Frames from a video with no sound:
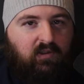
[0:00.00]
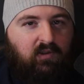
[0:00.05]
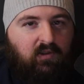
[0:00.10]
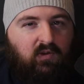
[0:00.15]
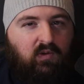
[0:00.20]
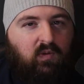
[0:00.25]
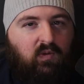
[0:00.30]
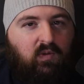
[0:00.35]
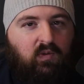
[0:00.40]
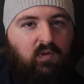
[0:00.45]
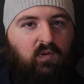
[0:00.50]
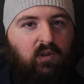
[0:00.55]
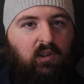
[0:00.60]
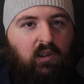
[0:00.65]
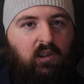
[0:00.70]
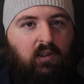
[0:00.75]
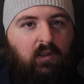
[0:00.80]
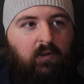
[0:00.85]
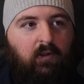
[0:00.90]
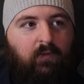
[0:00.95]
There's no
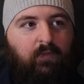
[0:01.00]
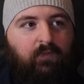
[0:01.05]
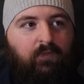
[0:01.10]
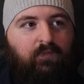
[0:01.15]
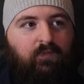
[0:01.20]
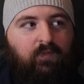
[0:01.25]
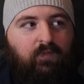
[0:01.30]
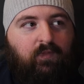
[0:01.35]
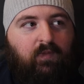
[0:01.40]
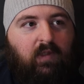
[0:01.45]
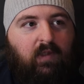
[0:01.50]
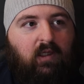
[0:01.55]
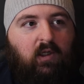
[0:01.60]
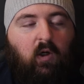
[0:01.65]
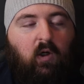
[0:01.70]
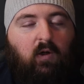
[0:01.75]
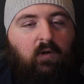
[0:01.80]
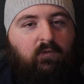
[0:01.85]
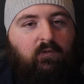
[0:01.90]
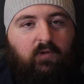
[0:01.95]

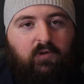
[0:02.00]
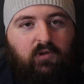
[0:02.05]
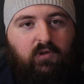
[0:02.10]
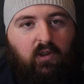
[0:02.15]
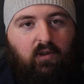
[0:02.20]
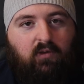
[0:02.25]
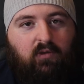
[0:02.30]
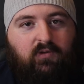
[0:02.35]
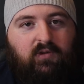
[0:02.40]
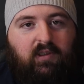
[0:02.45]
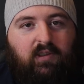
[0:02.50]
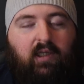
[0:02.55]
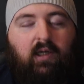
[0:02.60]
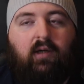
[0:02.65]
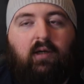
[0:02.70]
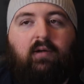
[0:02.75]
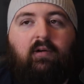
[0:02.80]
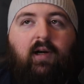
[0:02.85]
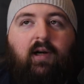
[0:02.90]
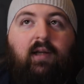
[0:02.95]
conference halls
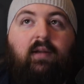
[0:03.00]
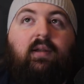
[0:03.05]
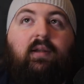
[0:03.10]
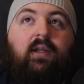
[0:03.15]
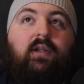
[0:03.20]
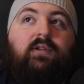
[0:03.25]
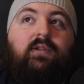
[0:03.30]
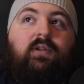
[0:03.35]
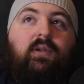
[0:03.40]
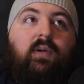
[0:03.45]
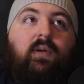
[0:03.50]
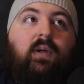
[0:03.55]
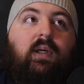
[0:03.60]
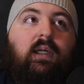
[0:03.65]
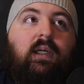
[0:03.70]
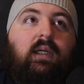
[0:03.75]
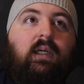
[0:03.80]
there or anything, so